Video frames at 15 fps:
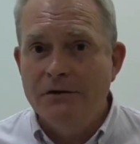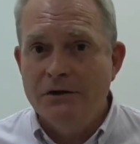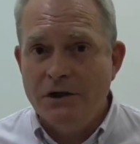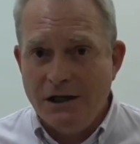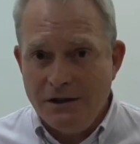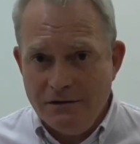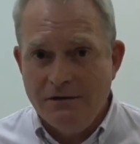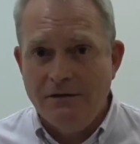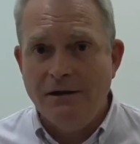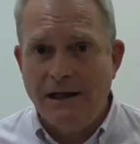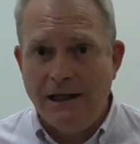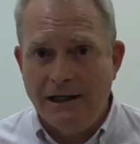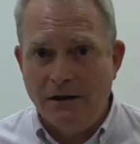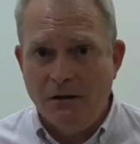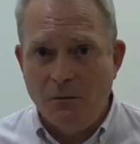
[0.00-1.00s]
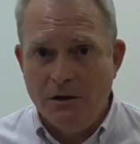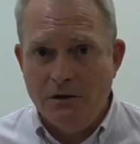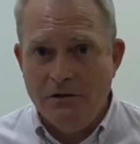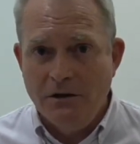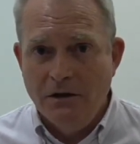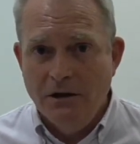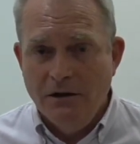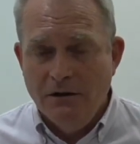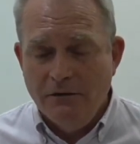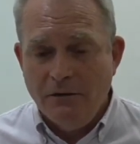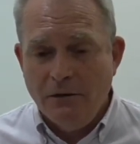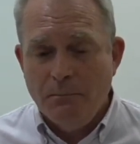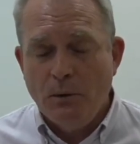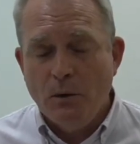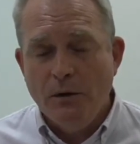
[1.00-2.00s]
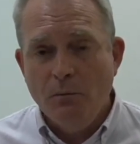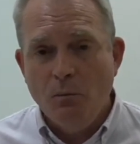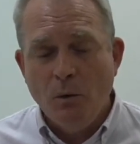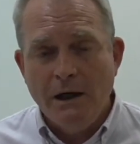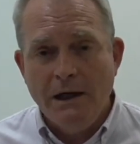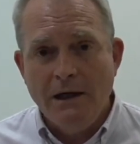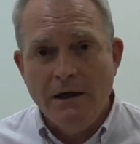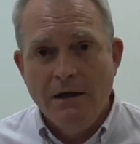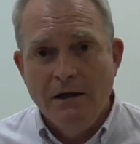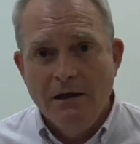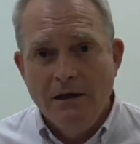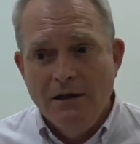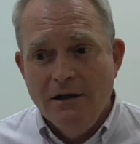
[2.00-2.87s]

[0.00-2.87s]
change the language to the point where,